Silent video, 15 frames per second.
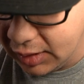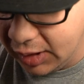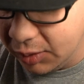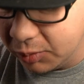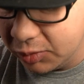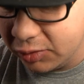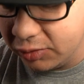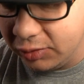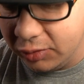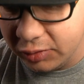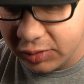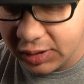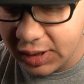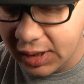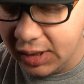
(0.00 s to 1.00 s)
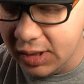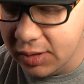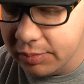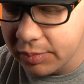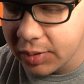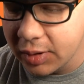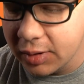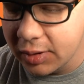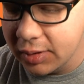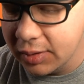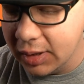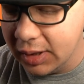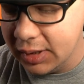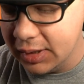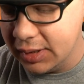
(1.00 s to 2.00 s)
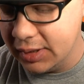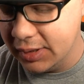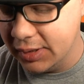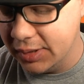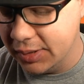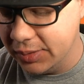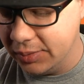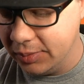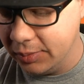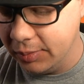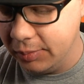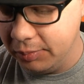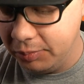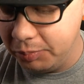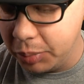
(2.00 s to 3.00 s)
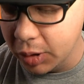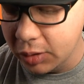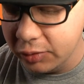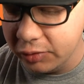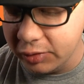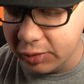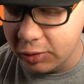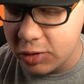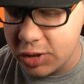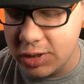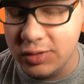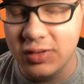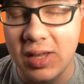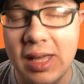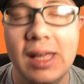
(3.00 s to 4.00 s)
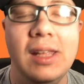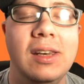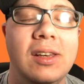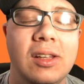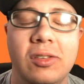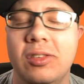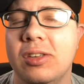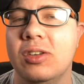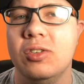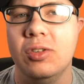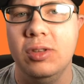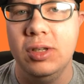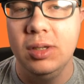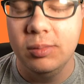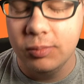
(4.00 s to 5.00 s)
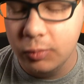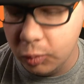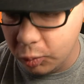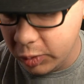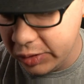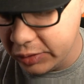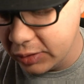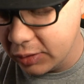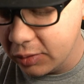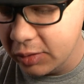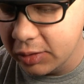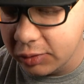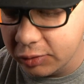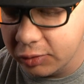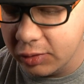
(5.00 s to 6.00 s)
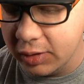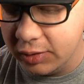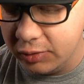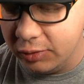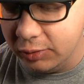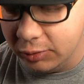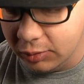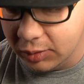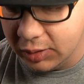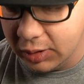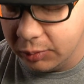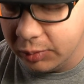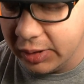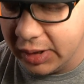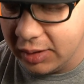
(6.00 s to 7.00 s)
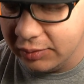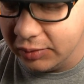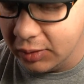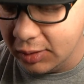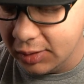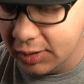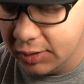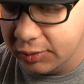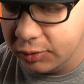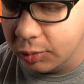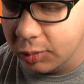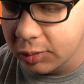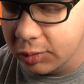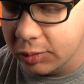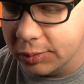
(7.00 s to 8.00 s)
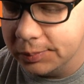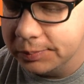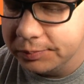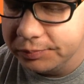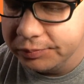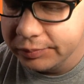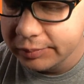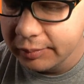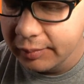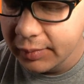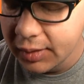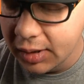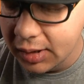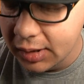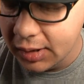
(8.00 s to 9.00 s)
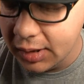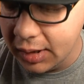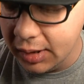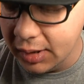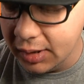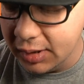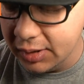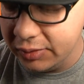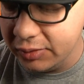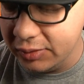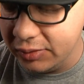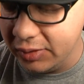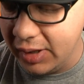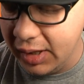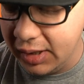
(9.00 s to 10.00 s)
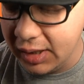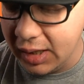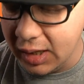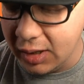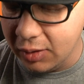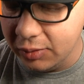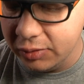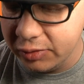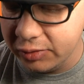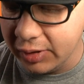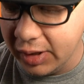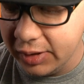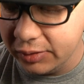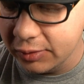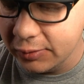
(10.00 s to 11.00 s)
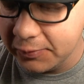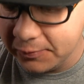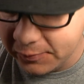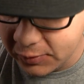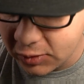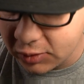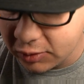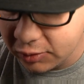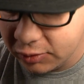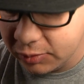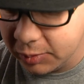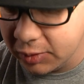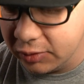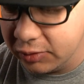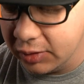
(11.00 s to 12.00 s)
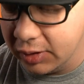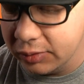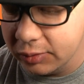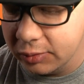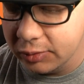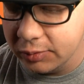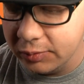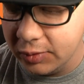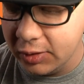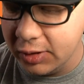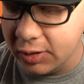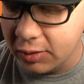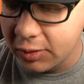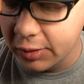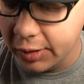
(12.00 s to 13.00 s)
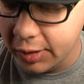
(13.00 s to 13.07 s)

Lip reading: And we're just using that Ember Burn Synergy 10, essentially, with our Critical Strike 2 that we have on Torkoal. To take out Scyther first, because Scyther is a very hard